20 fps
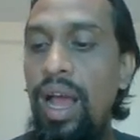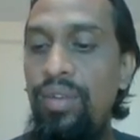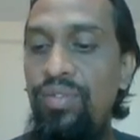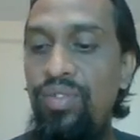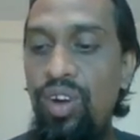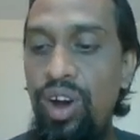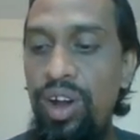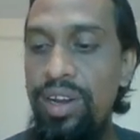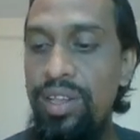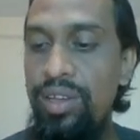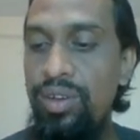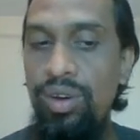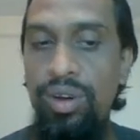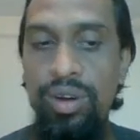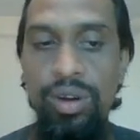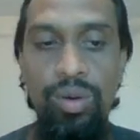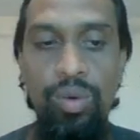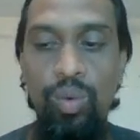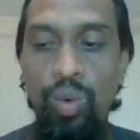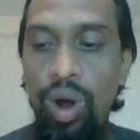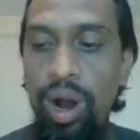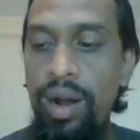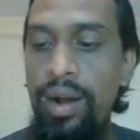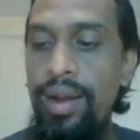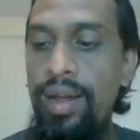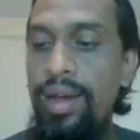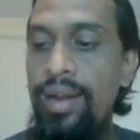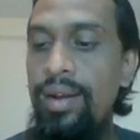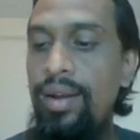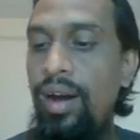for your
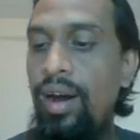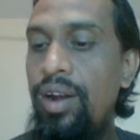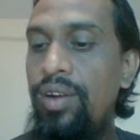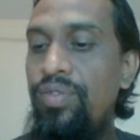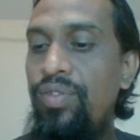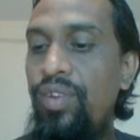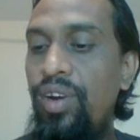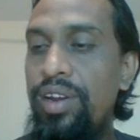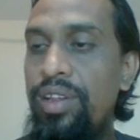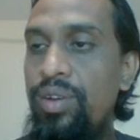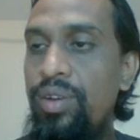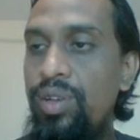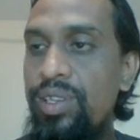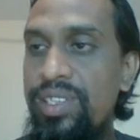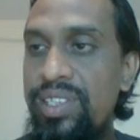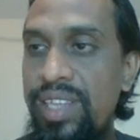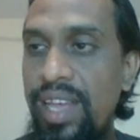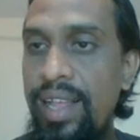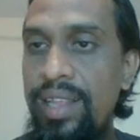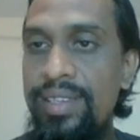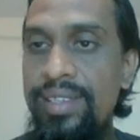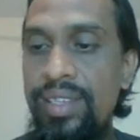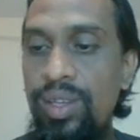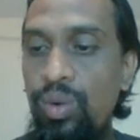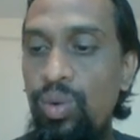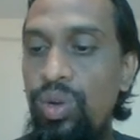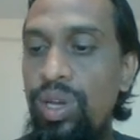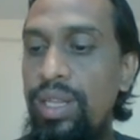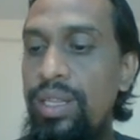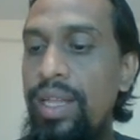order or for your sales
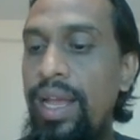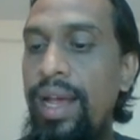with